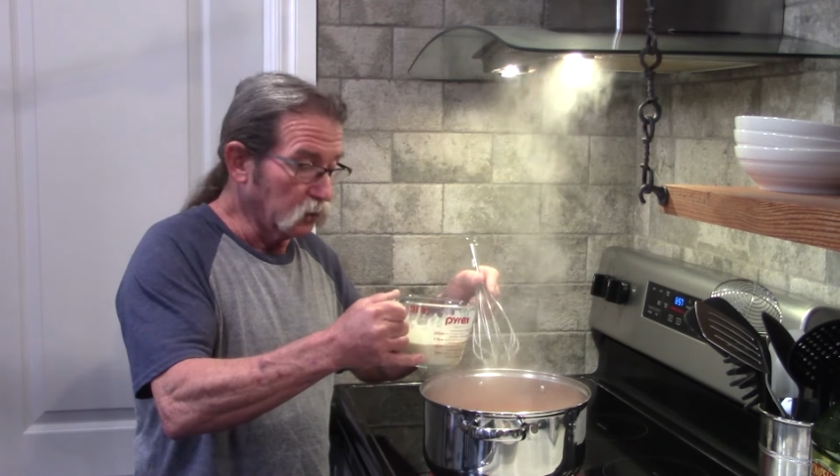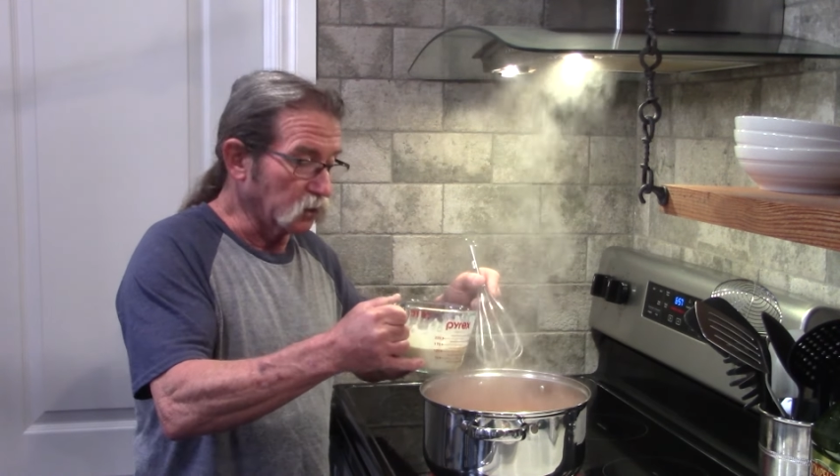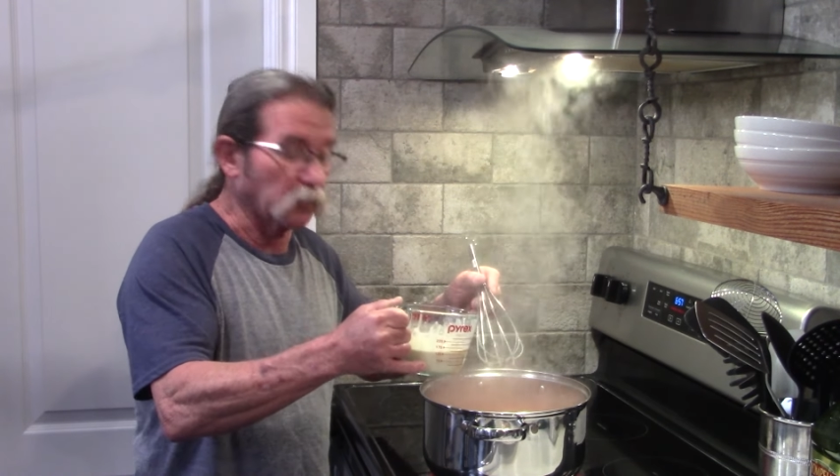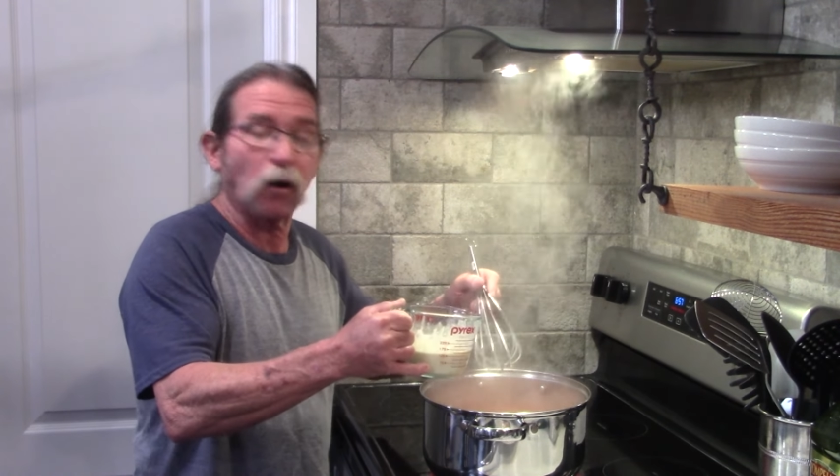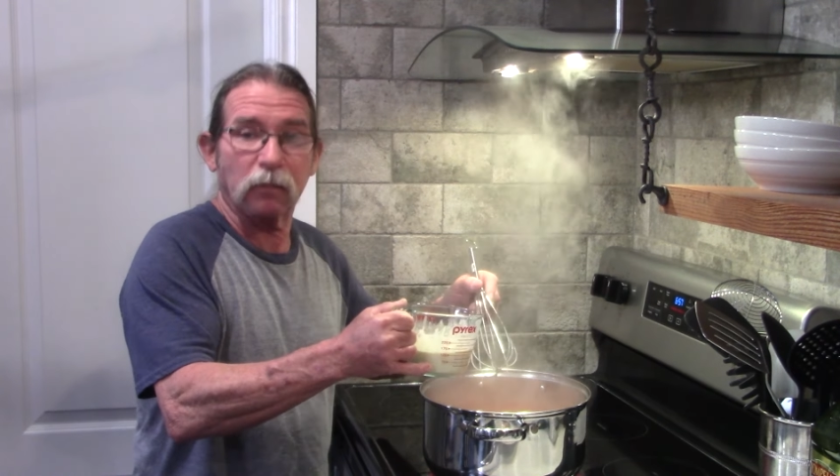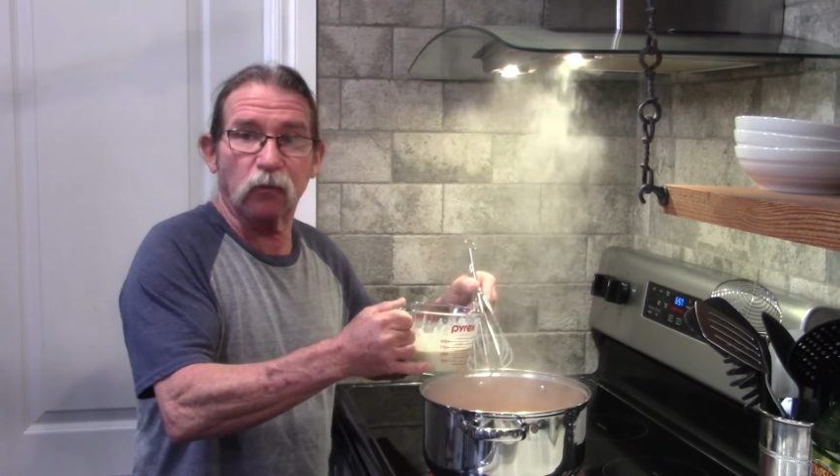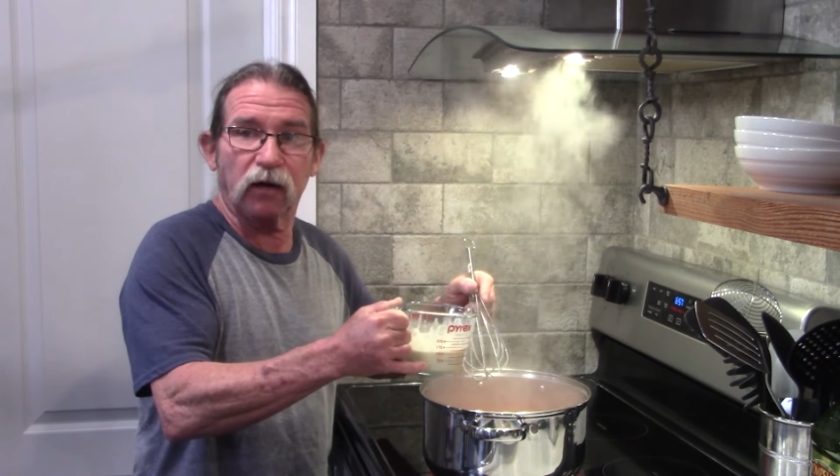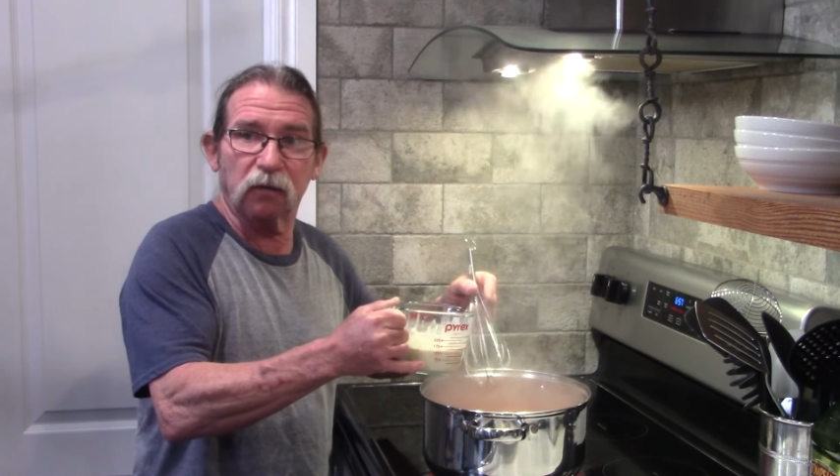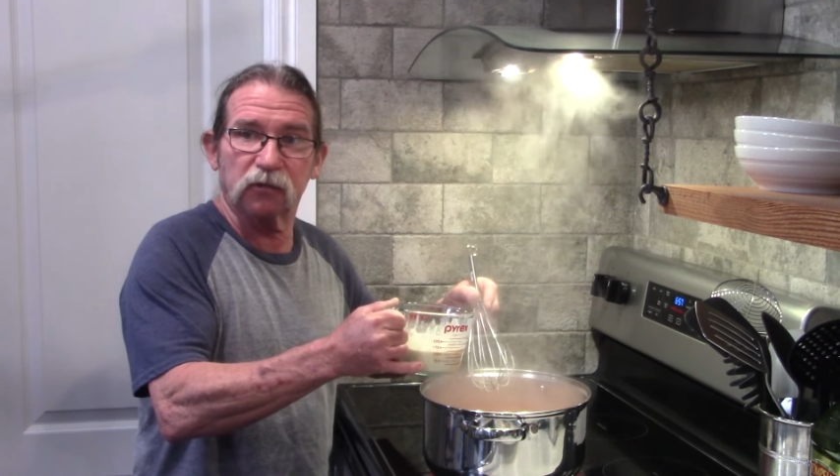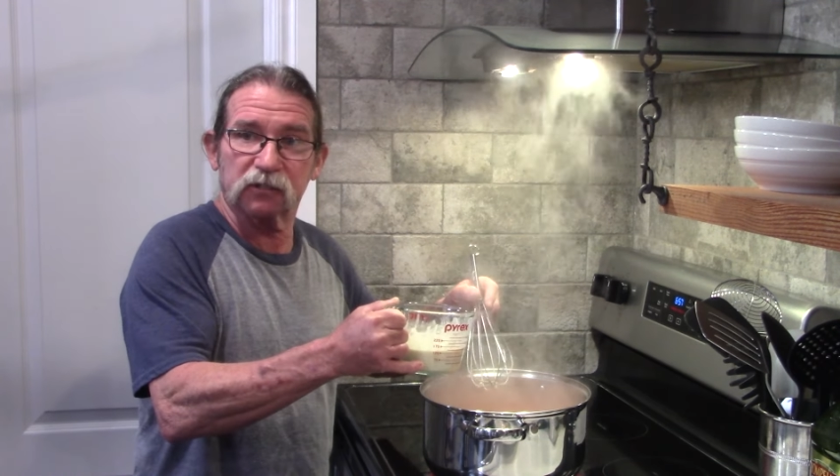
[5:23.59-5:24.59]
you'll probably
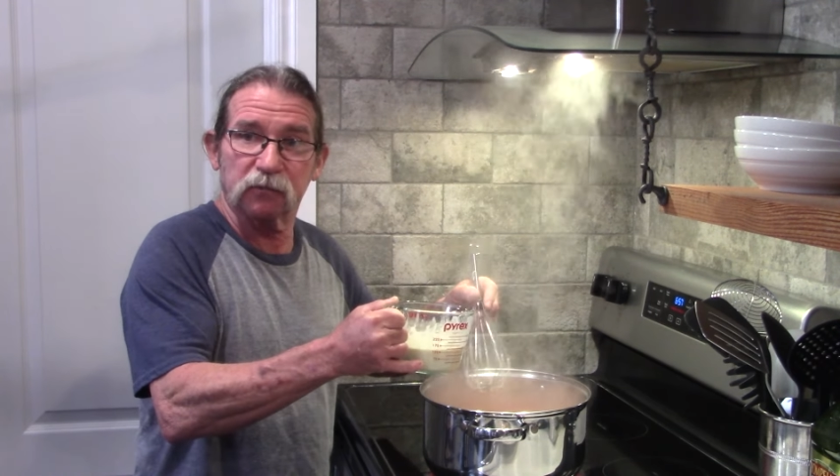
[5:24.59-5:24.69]
wind up with some